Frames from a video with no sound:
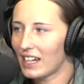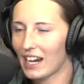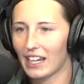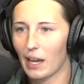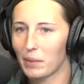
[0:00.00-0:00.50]

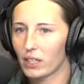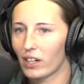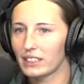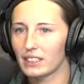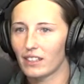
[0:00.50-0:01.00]
yeah, I mean,
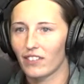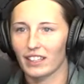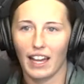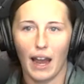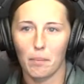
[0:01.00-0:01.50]
crazy stuff
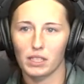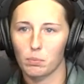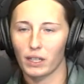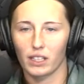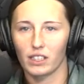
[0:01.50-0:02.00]
like that
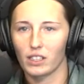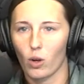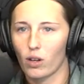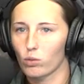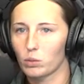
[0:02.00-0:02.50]
happens. But
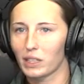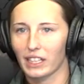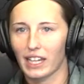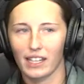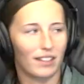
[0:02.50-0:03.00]
our rule
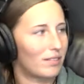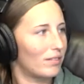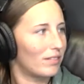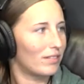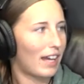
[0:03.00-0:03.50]
book can't
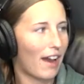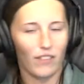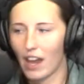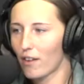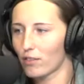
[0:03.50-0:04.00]

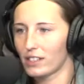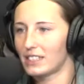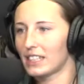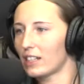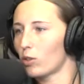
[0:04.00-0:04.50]
have every
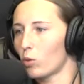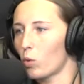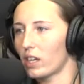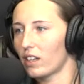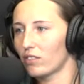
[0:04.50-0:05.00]
single what